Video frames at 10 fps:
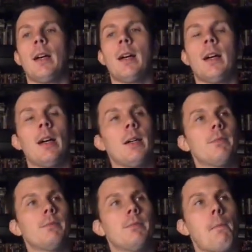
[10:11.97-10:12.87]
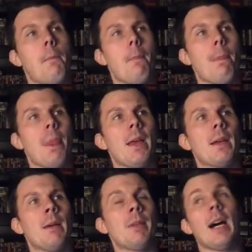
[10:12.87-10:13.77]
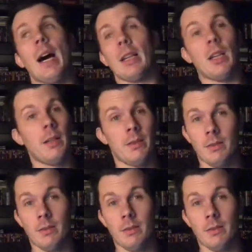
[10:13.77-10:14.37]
Uh, I mean, I love